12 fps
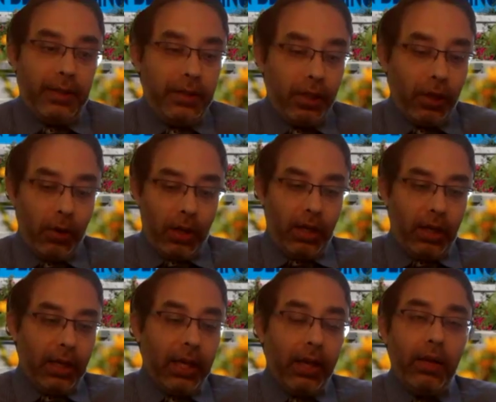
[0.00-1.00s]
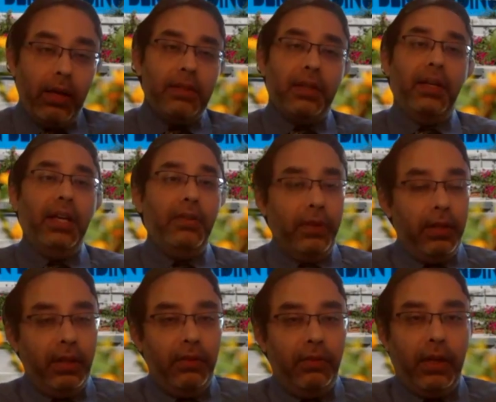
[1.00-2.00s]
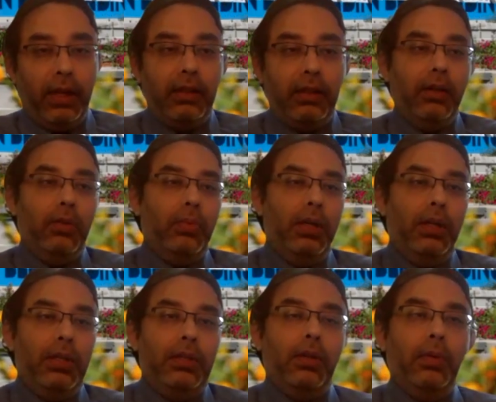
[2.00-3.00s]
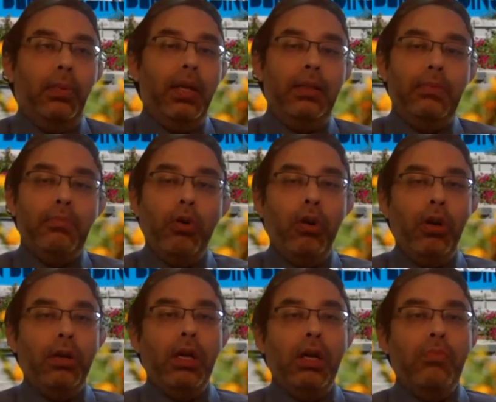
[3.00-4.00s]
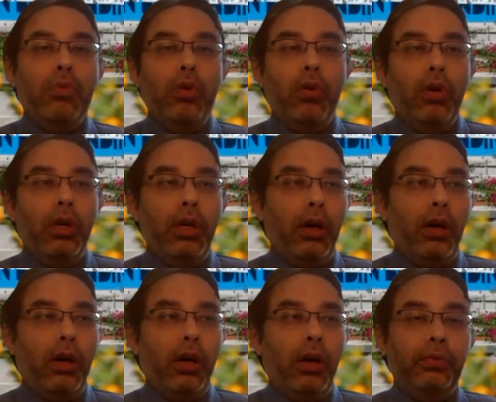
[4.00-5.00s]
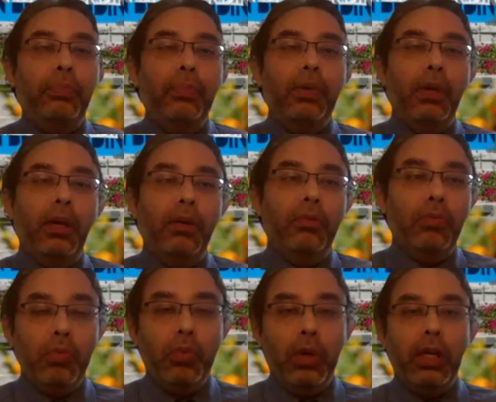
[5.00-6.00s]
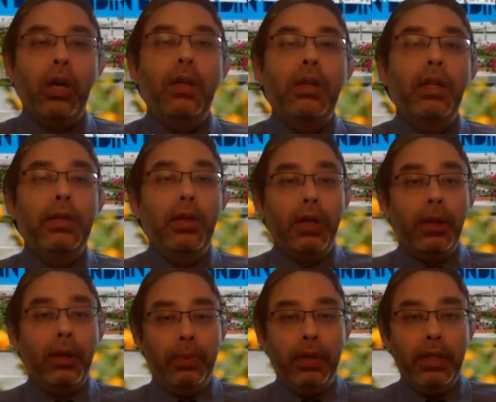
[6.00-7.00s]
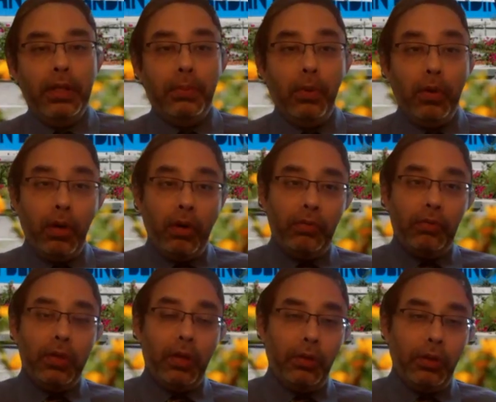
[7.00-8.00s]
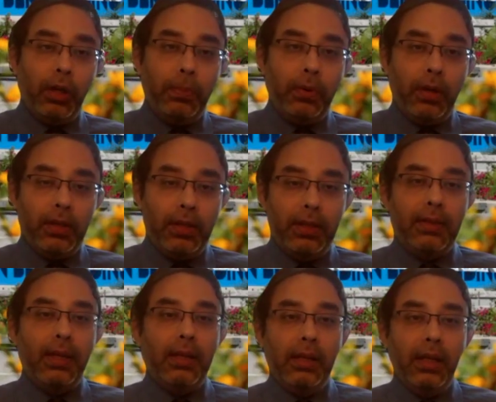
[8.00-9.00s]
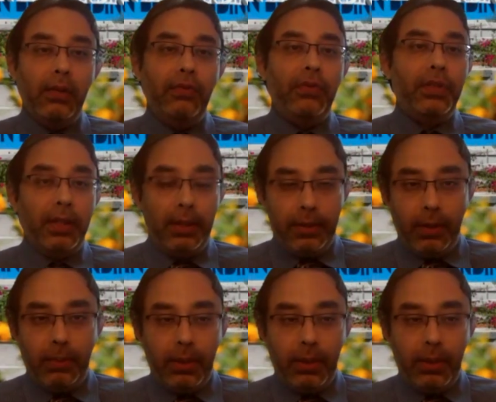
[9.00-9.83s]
So uh, accounting is a great field, in fact. You know, uh, so it's more uh, more of uh, work on your computers, more of a thought process rather than a physical job,